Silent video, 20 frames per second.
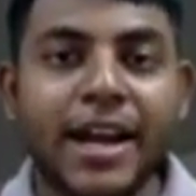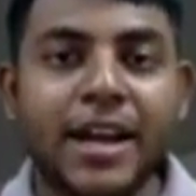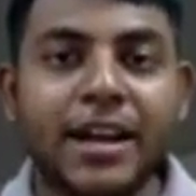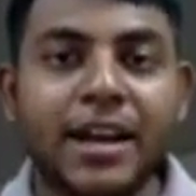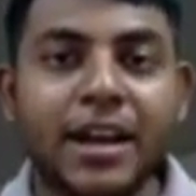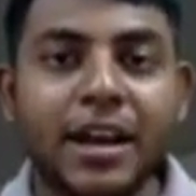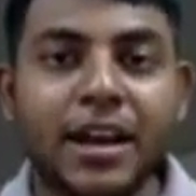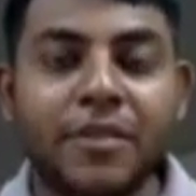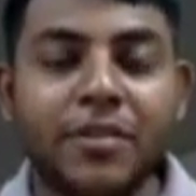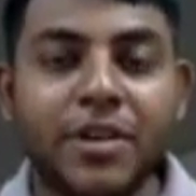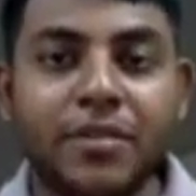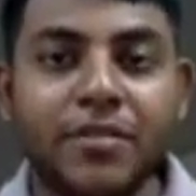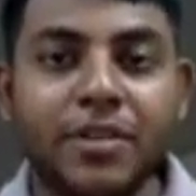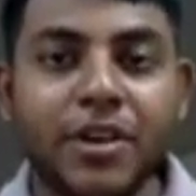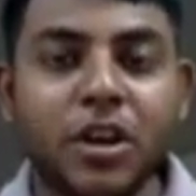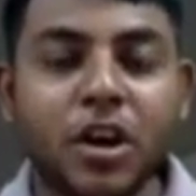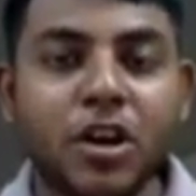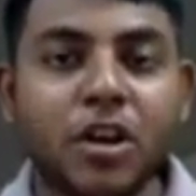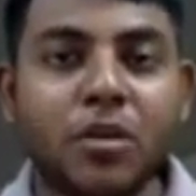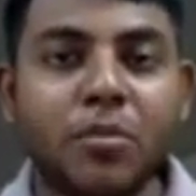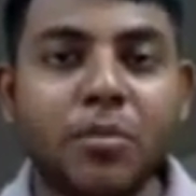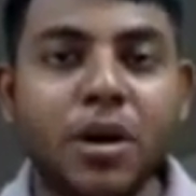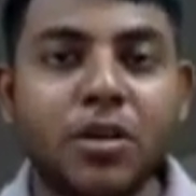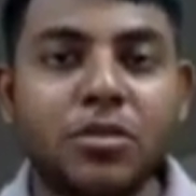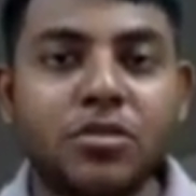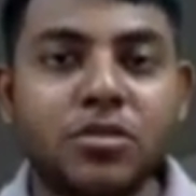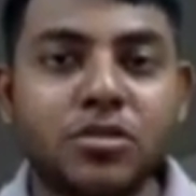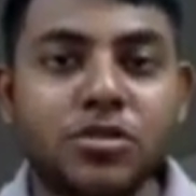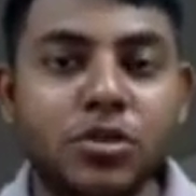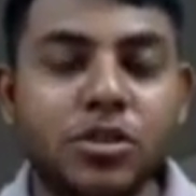And when we talk
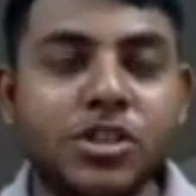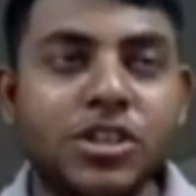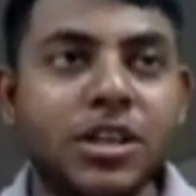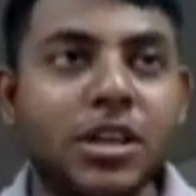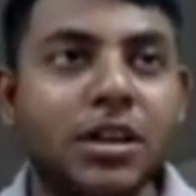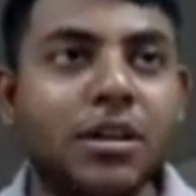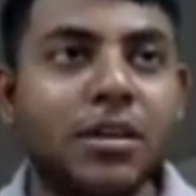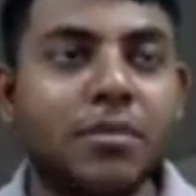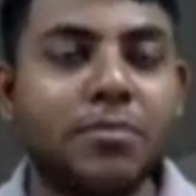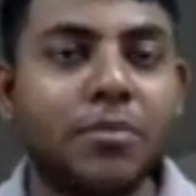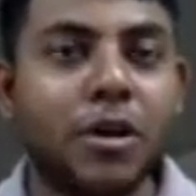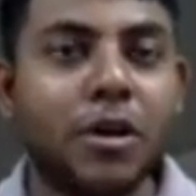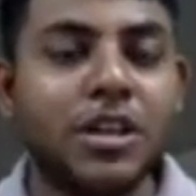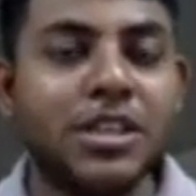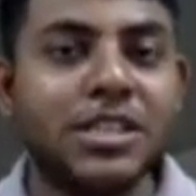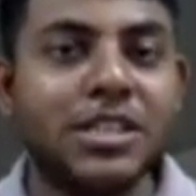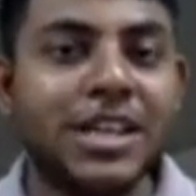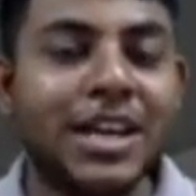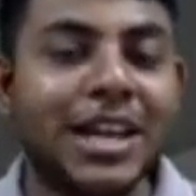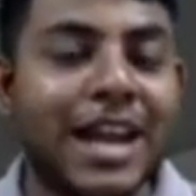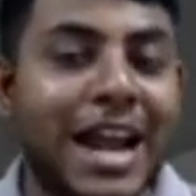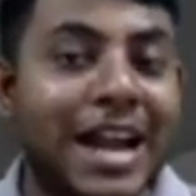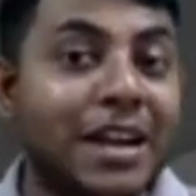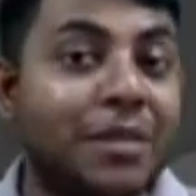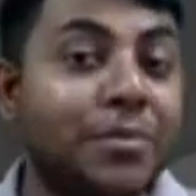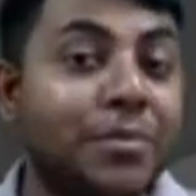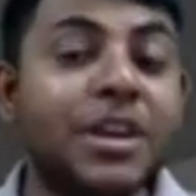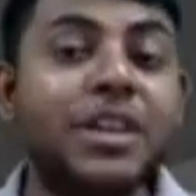about social policy and